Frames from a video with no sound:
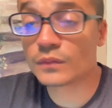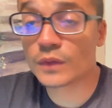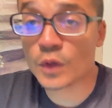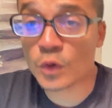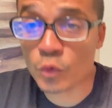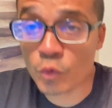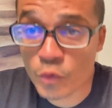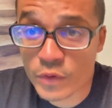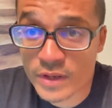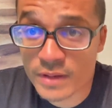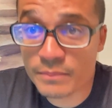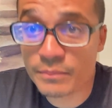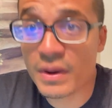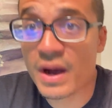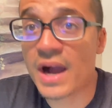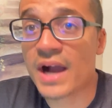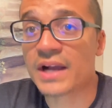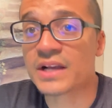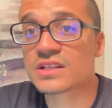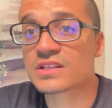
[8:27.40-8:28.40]
who can
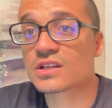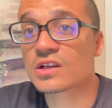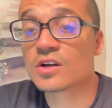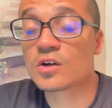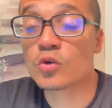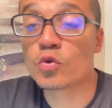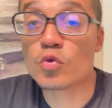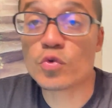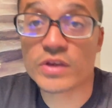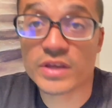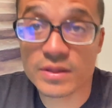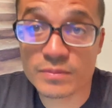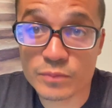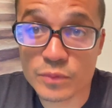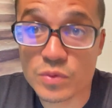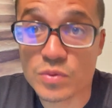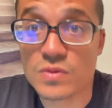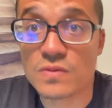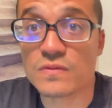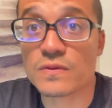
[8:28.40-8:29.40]
box, who can
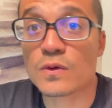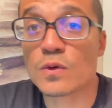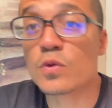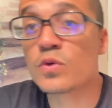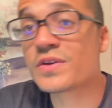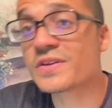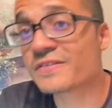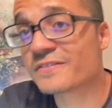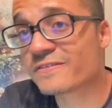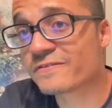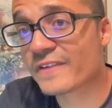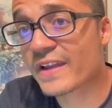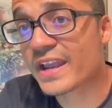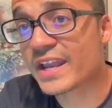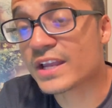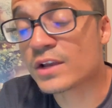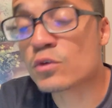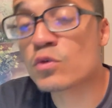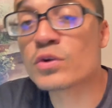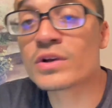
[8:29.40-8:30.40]
move, who can
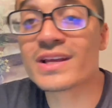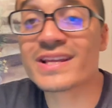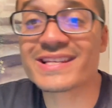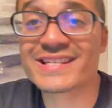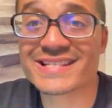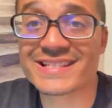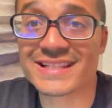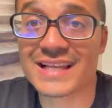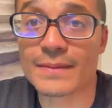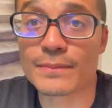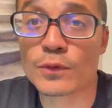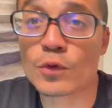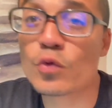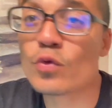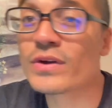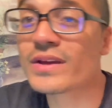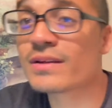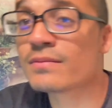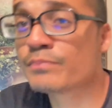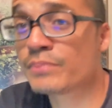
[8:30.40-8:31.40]
feint, who can slip,
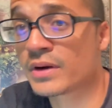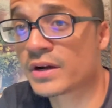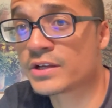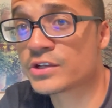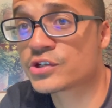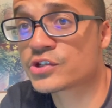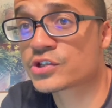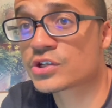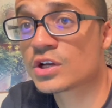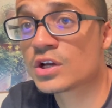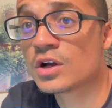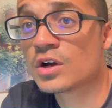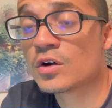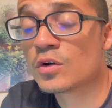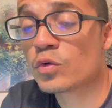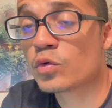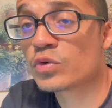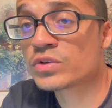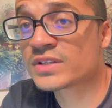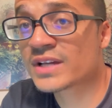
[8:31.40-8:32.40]
who can punch,
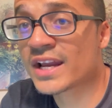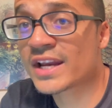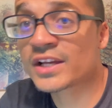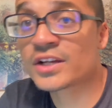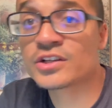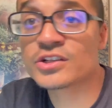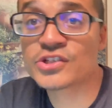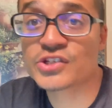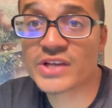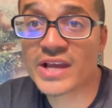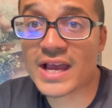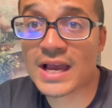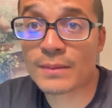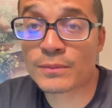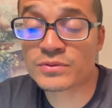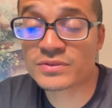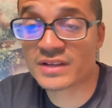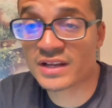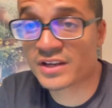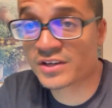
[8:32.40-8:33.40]
who's got a good jab,
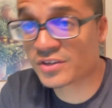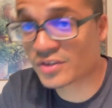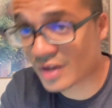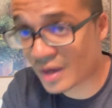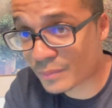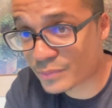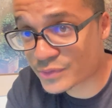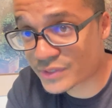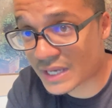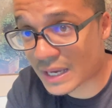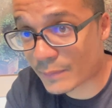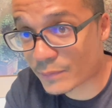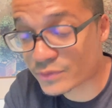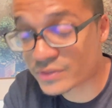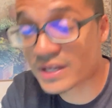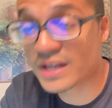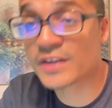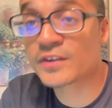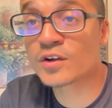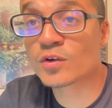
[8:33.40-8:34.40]
who's got a good up jab, who's
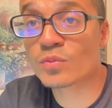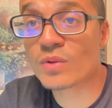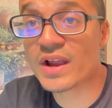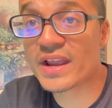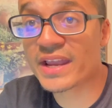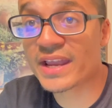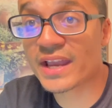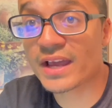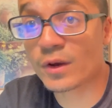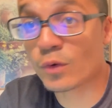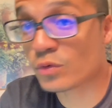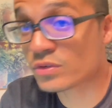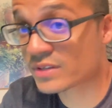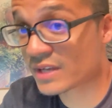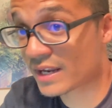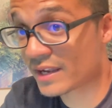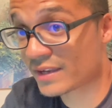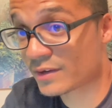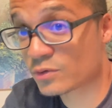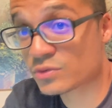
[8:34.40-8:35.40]
got a good right hand, who's
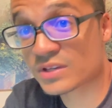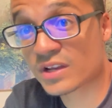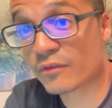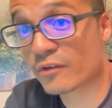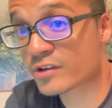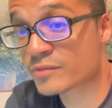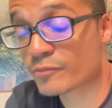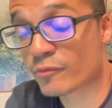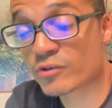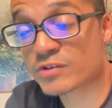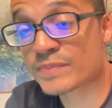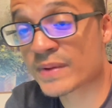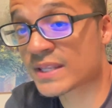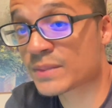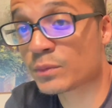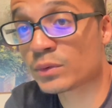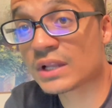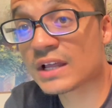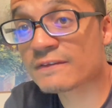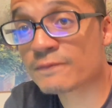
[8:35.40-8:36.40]
got a
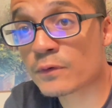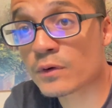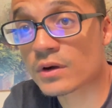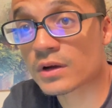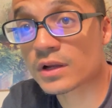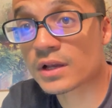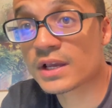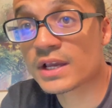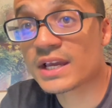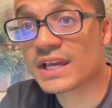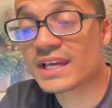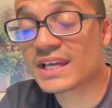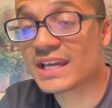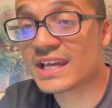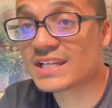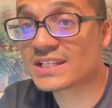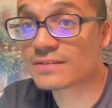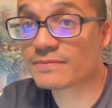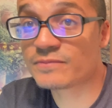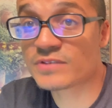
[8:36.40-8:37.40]
respectable left hook.
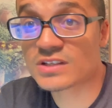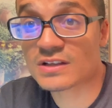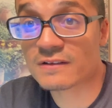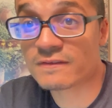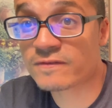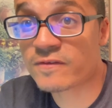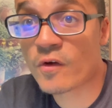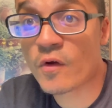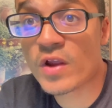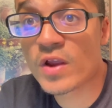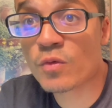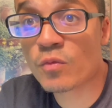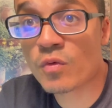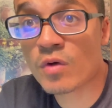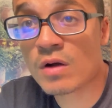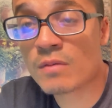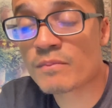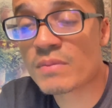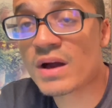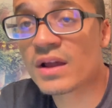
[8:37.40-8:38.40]
He's just a very
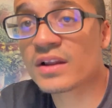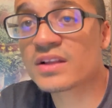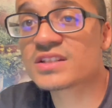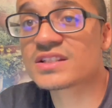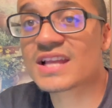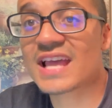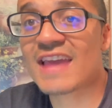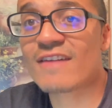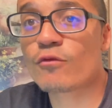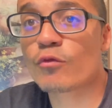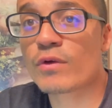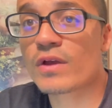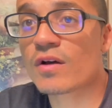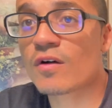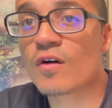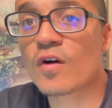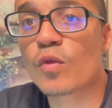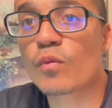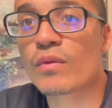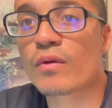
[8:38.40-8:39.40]
well-balanced
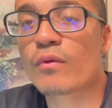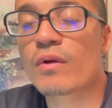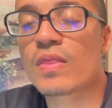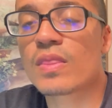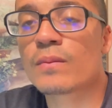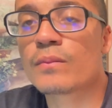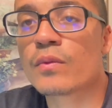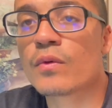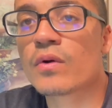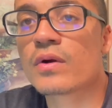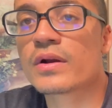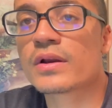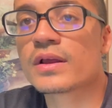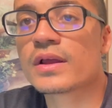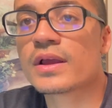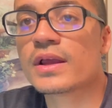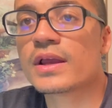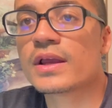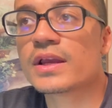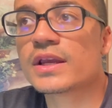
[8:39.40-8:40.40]
heavyweight all the way around the board.
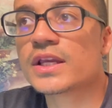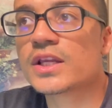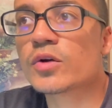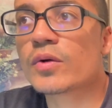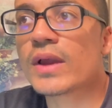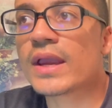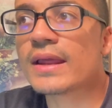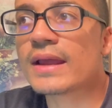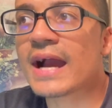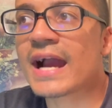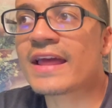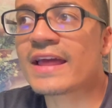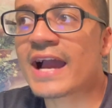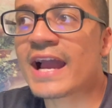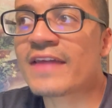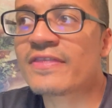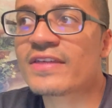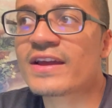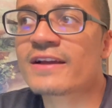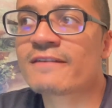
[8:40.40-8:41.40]
You know,
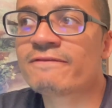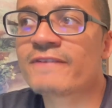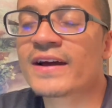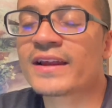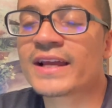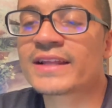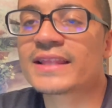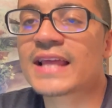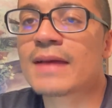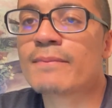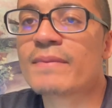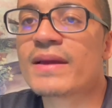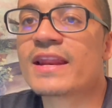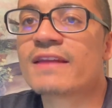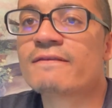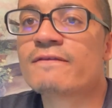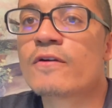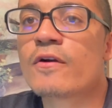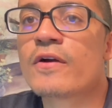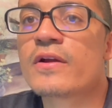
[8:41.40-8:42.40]
I think a fight like that made
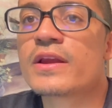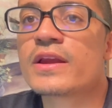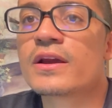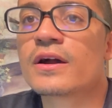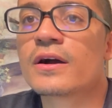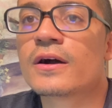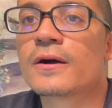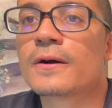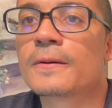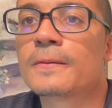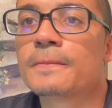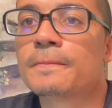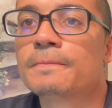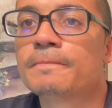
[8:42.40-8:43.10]
it very, it